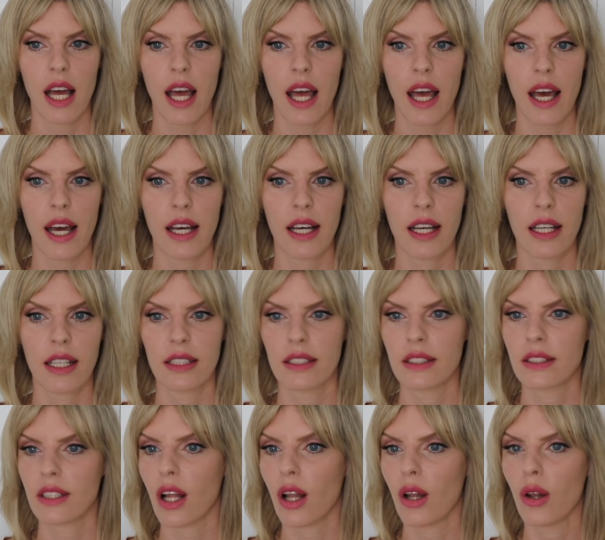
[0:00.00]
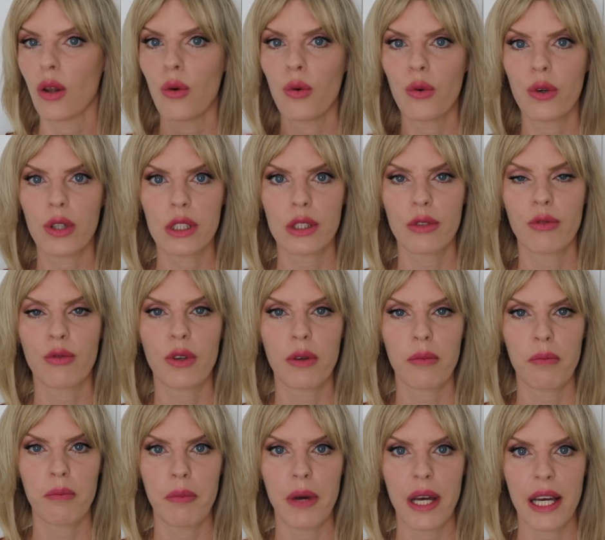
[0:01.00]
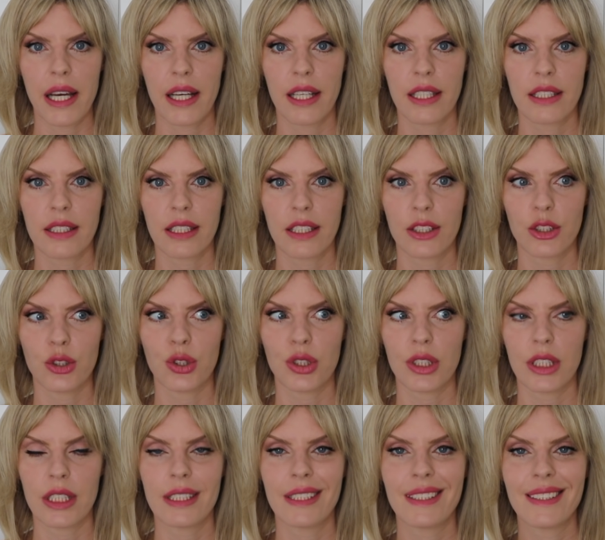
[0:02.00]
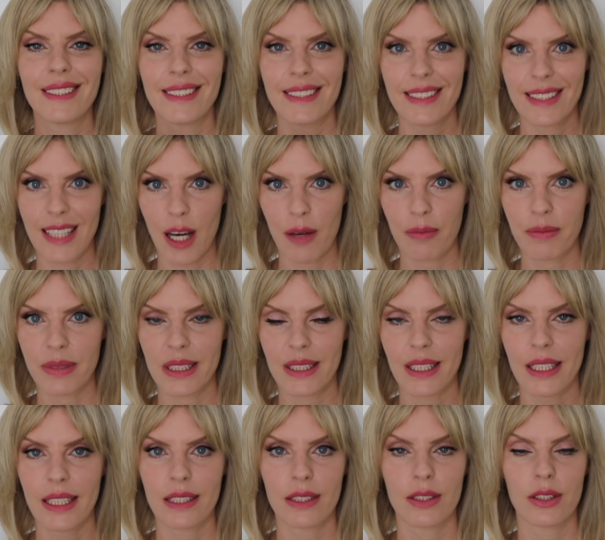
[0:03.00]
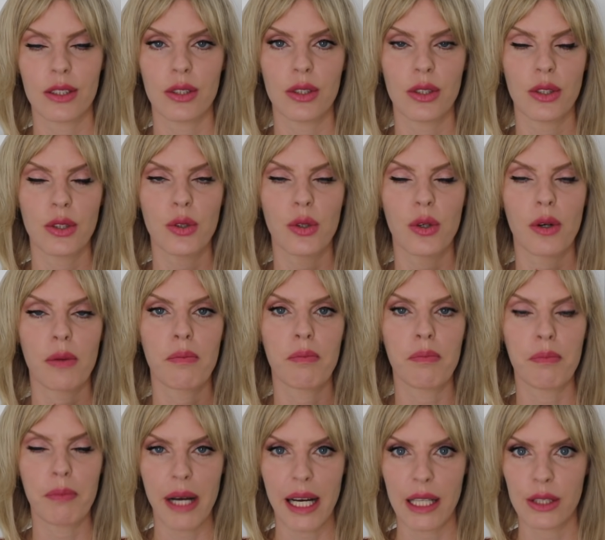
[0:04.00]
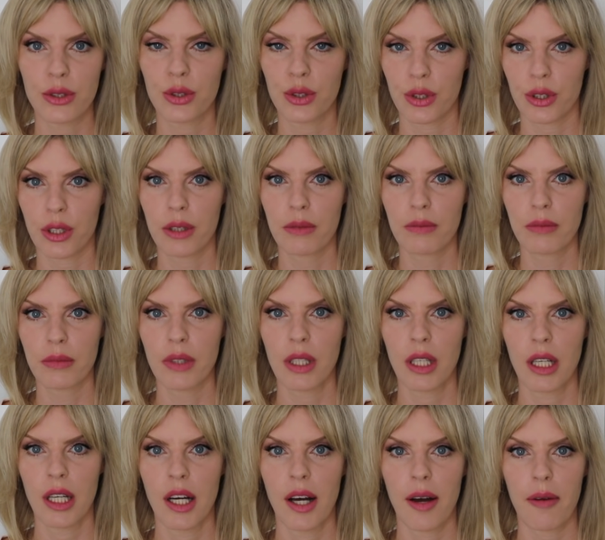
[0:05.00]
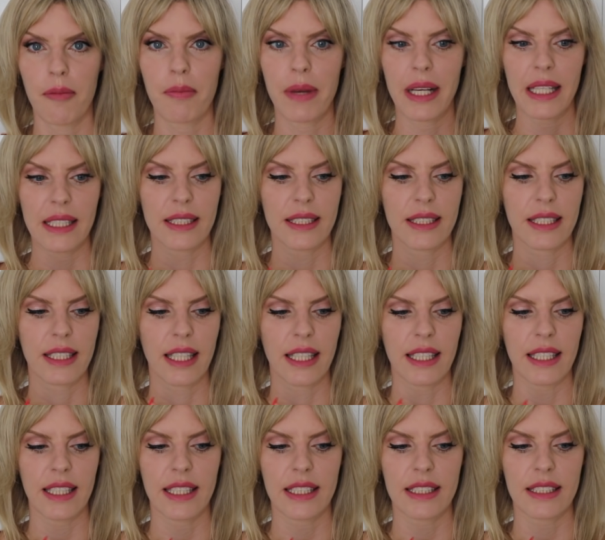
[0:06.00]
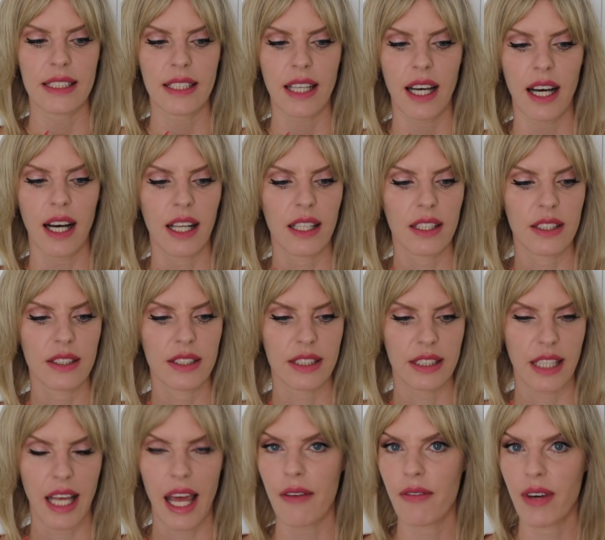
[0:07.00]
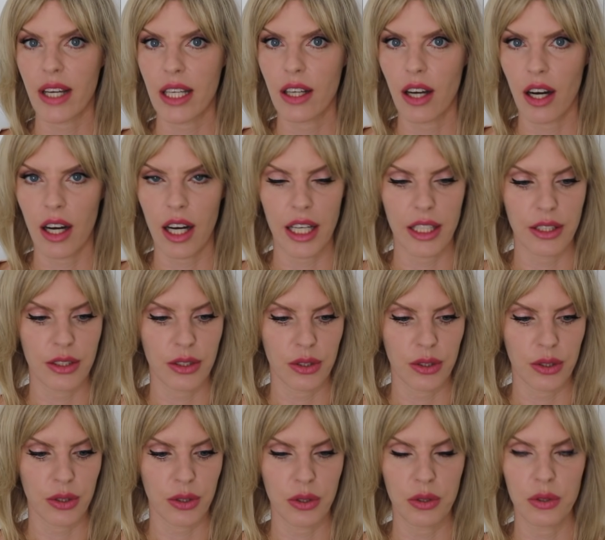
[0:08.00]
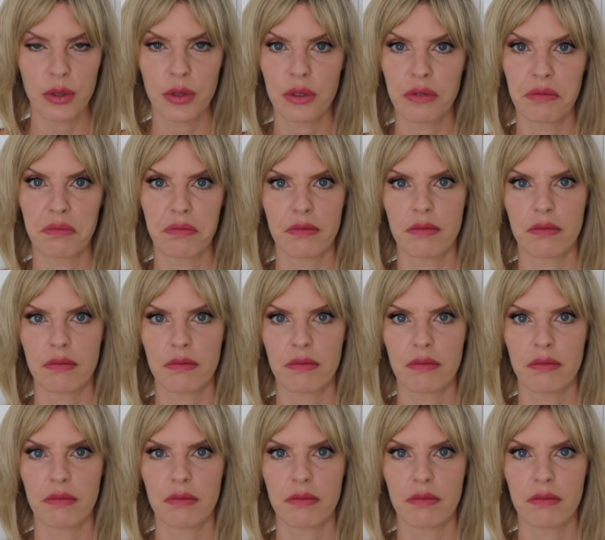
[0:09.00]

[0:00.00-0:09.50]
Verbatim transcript: and Lord forbid she steps into your bedroom, basically it tells the guy to